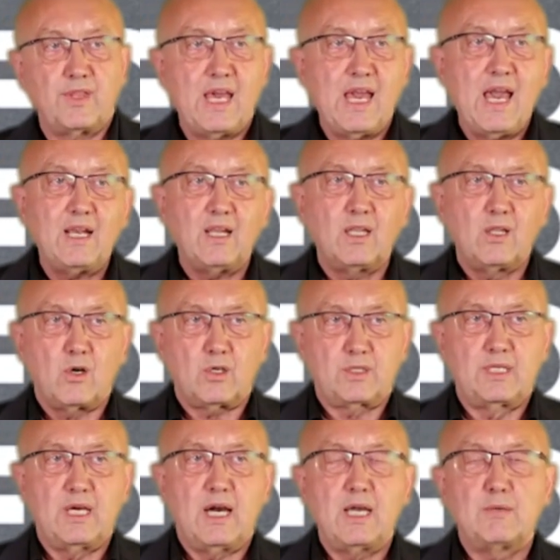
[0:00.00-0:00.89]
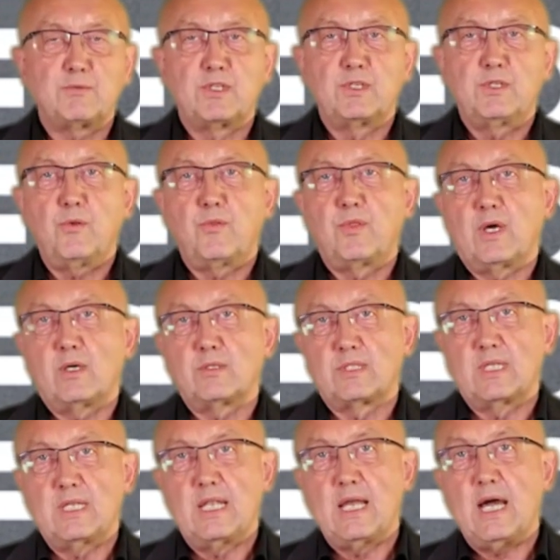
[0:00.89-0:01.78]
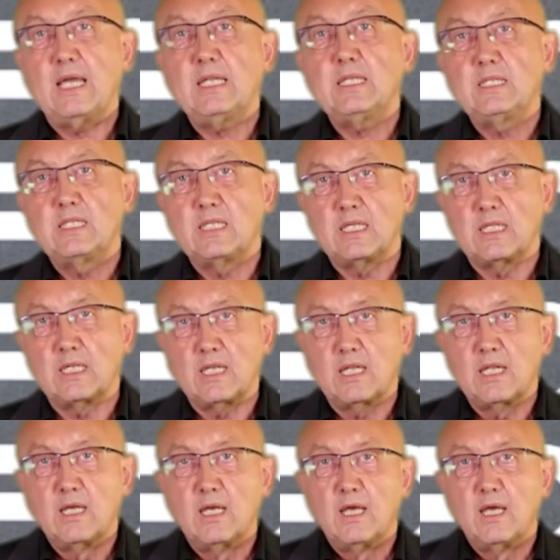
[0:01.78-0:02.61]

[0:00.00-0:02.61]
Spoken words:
analog times in 2019